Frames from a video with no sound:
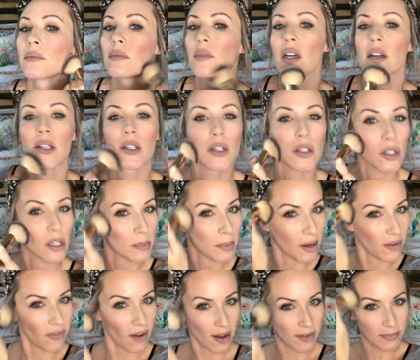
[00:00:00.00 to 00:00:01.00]
It's usually
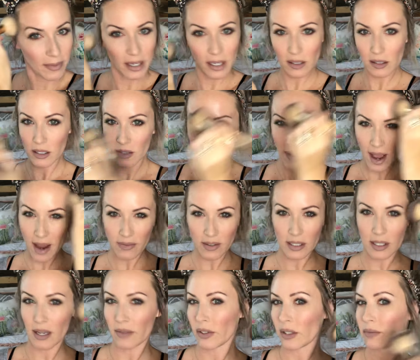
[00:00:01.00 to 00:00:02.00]
about 5 minutes. 5 to
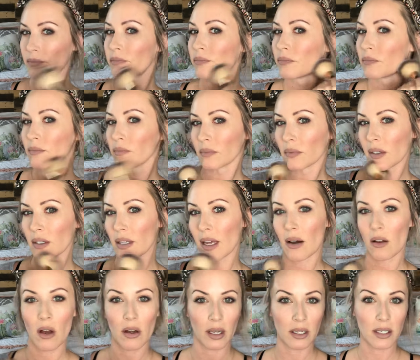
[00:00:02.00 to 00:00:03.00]
7 is how
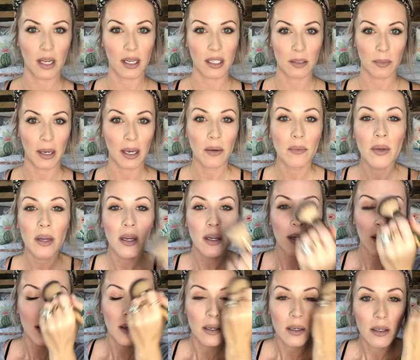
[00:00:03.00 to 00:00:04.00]
long it takes me.
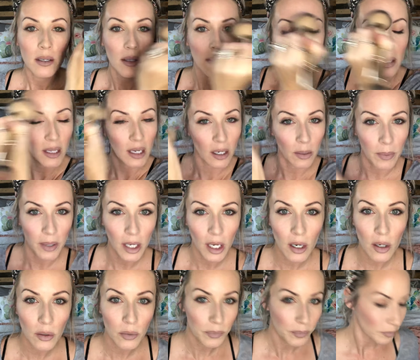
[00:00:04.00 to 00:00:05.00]
There we
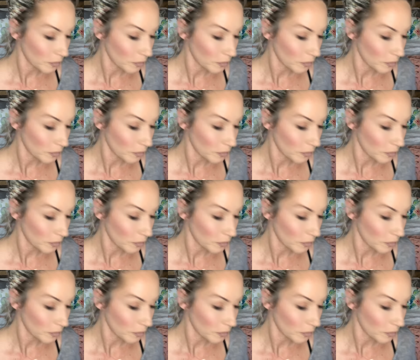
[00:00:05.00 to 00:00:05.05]
go.